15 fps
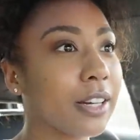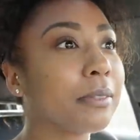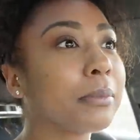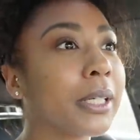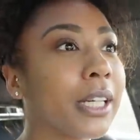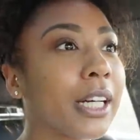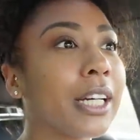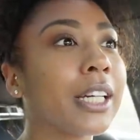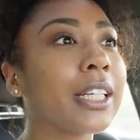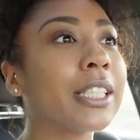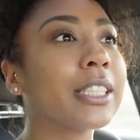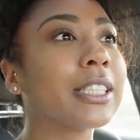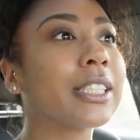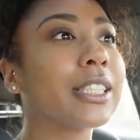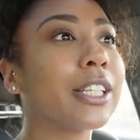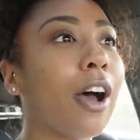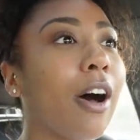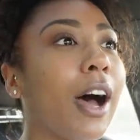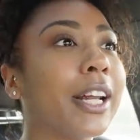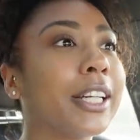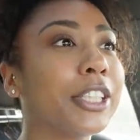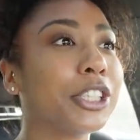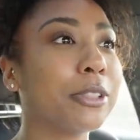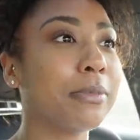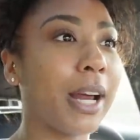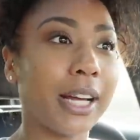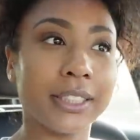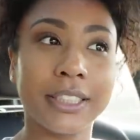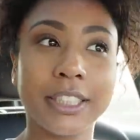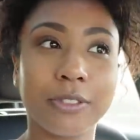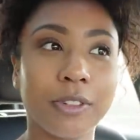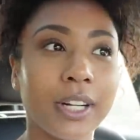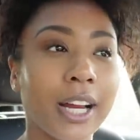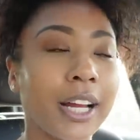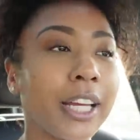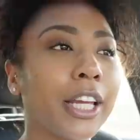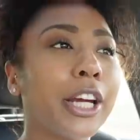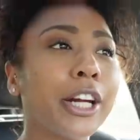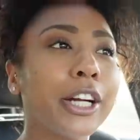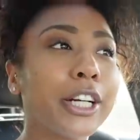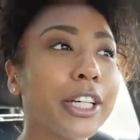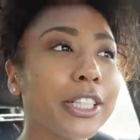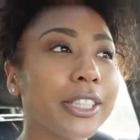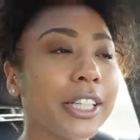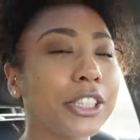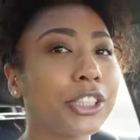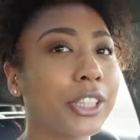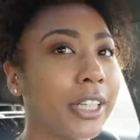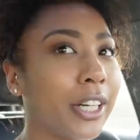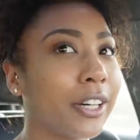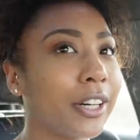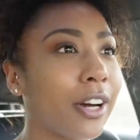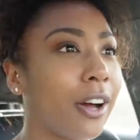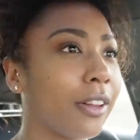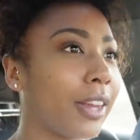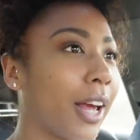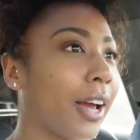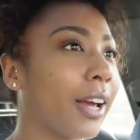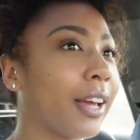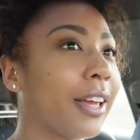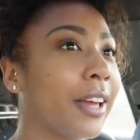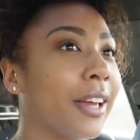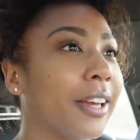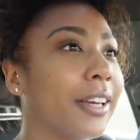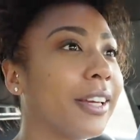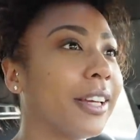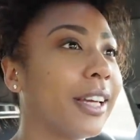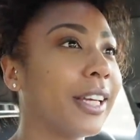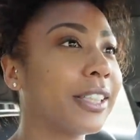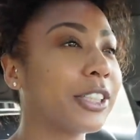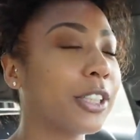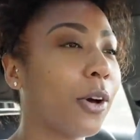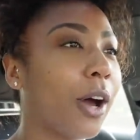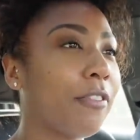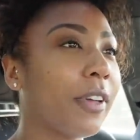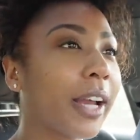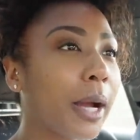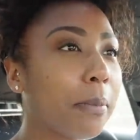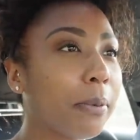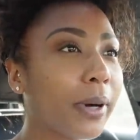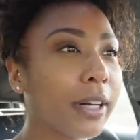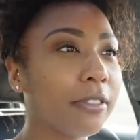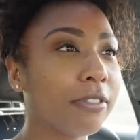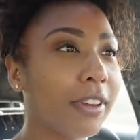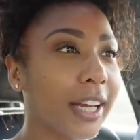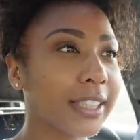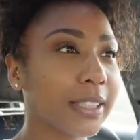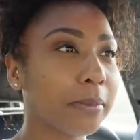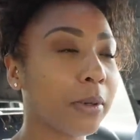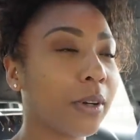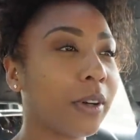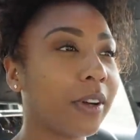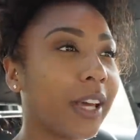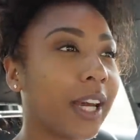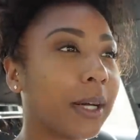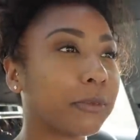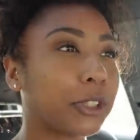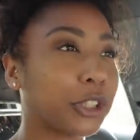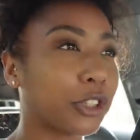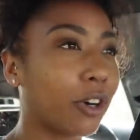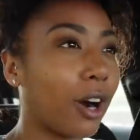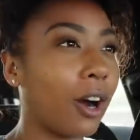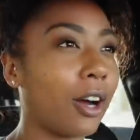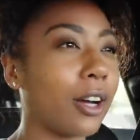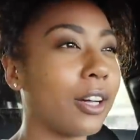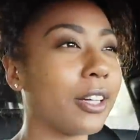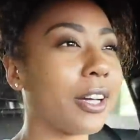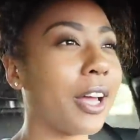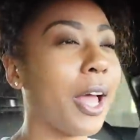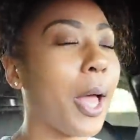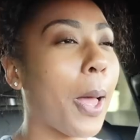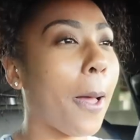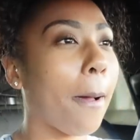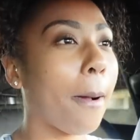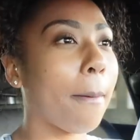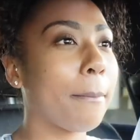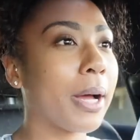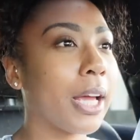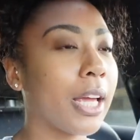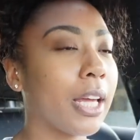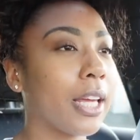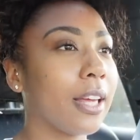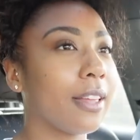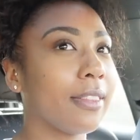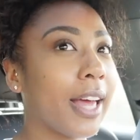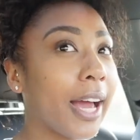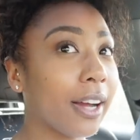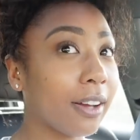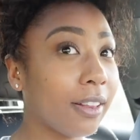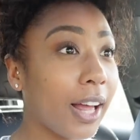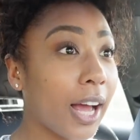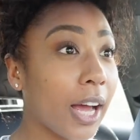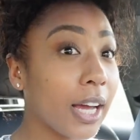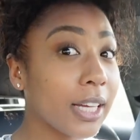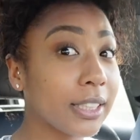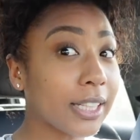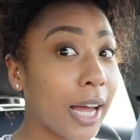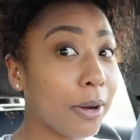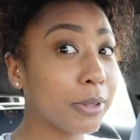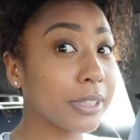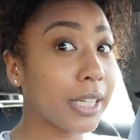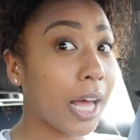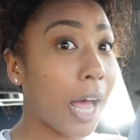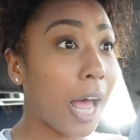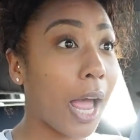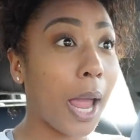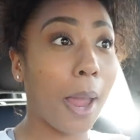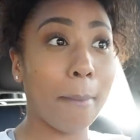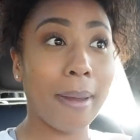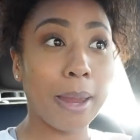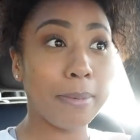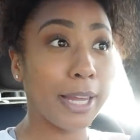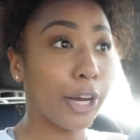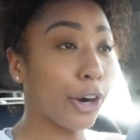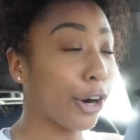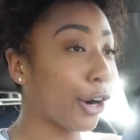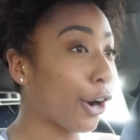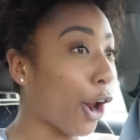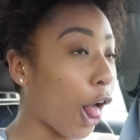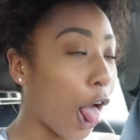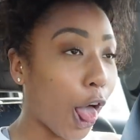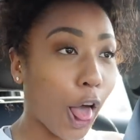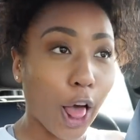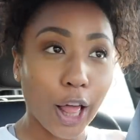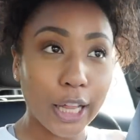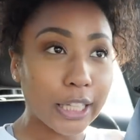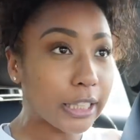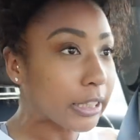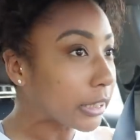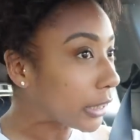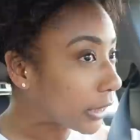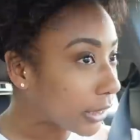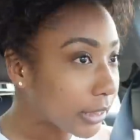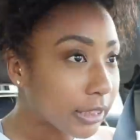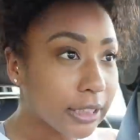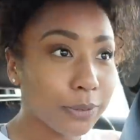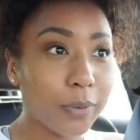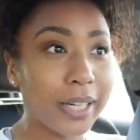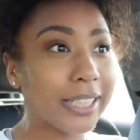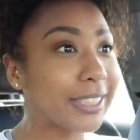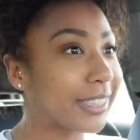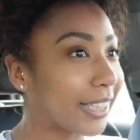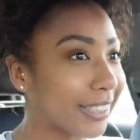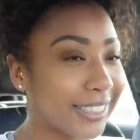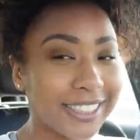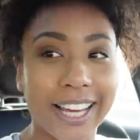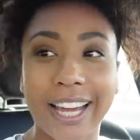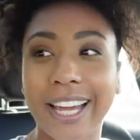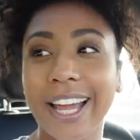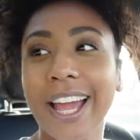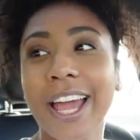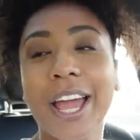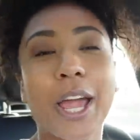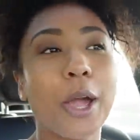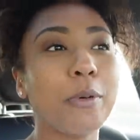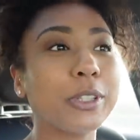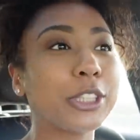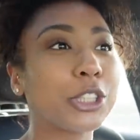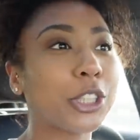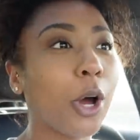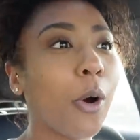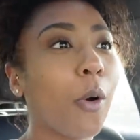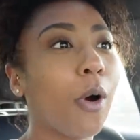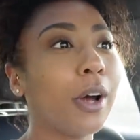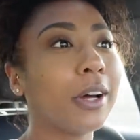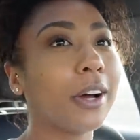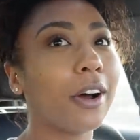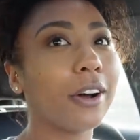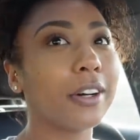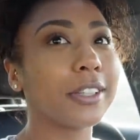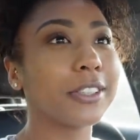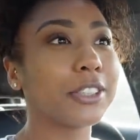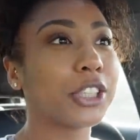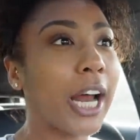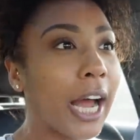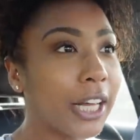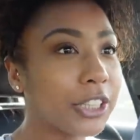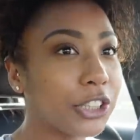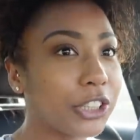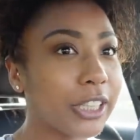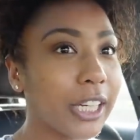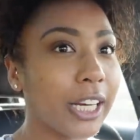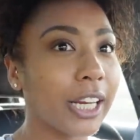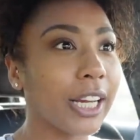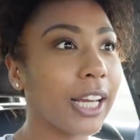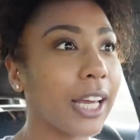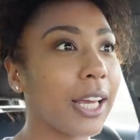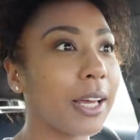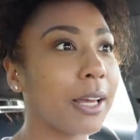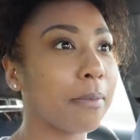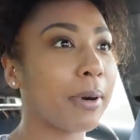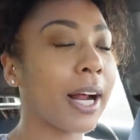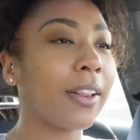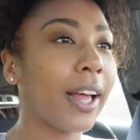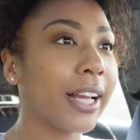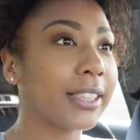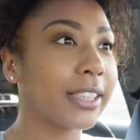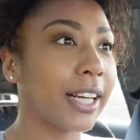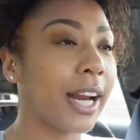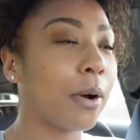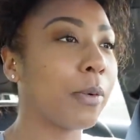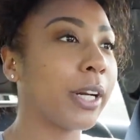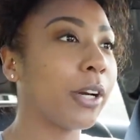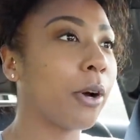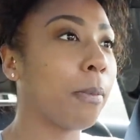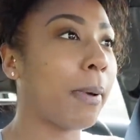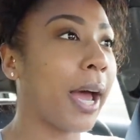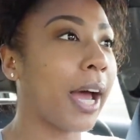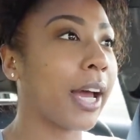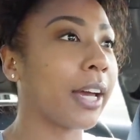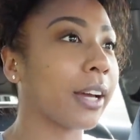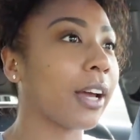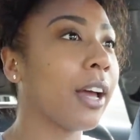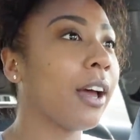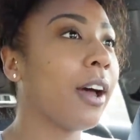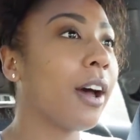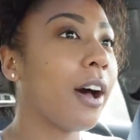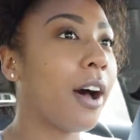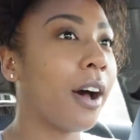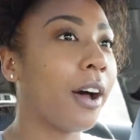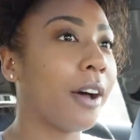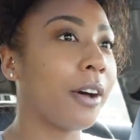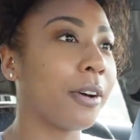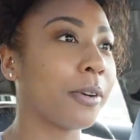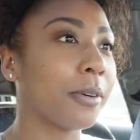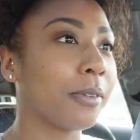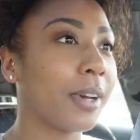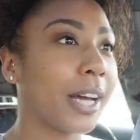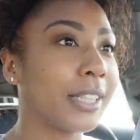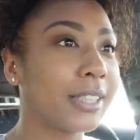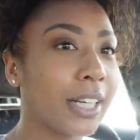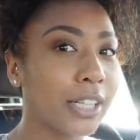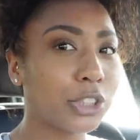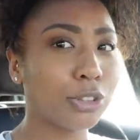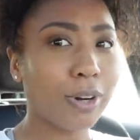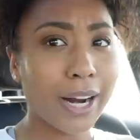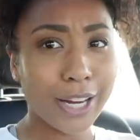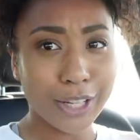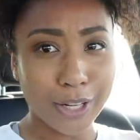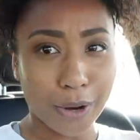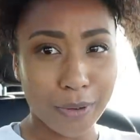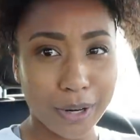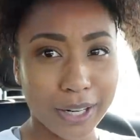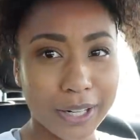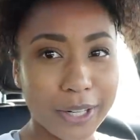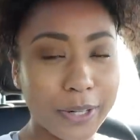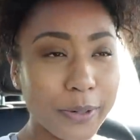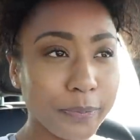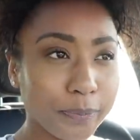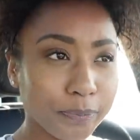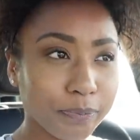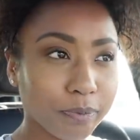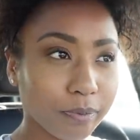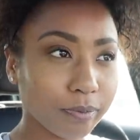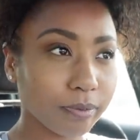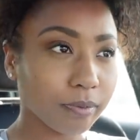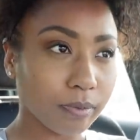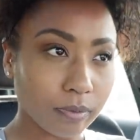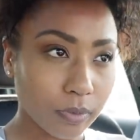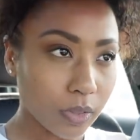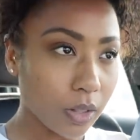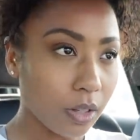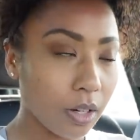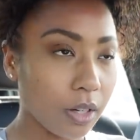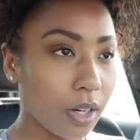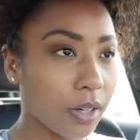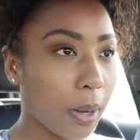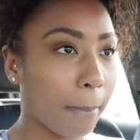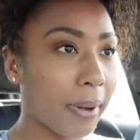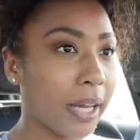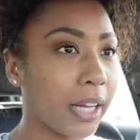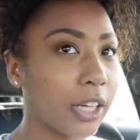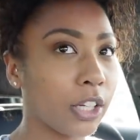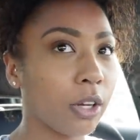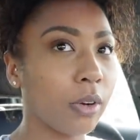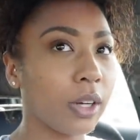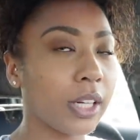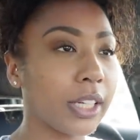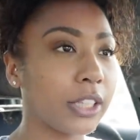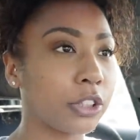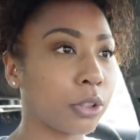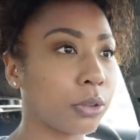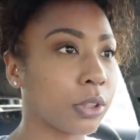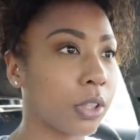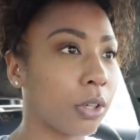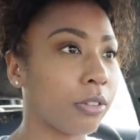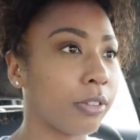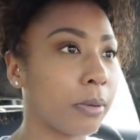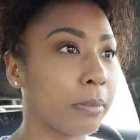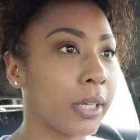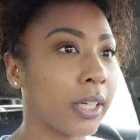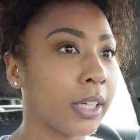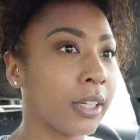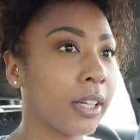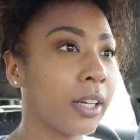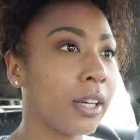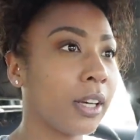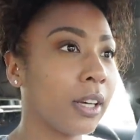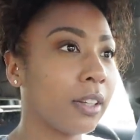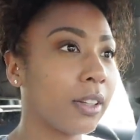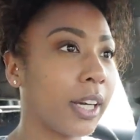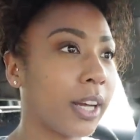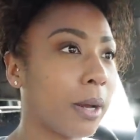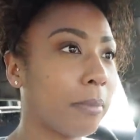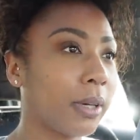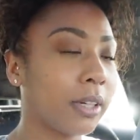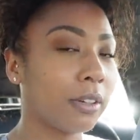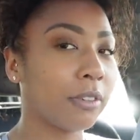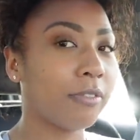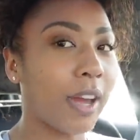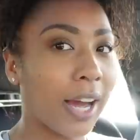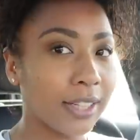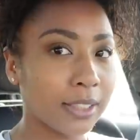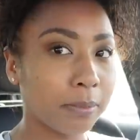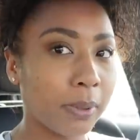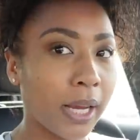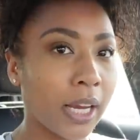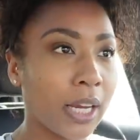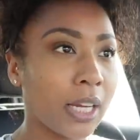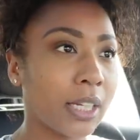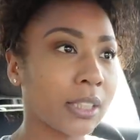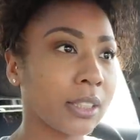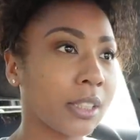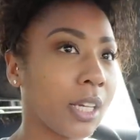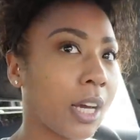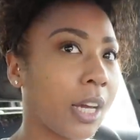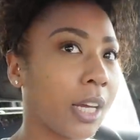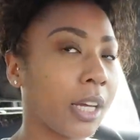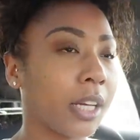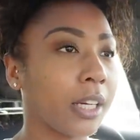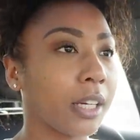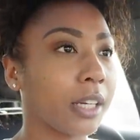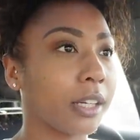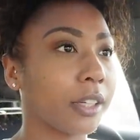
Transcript: Because, y'all, I did gymnastics for 9 years, I cheered, all that, and so I feel like I'm pretty flexible and I'm strong. But that class, I was like, baby girl, what is this? Like, it was so challenging, but I liked it. I want to go back. I did try yoga, but yoga is too slow for me. Like, I'm a fast-paced, like,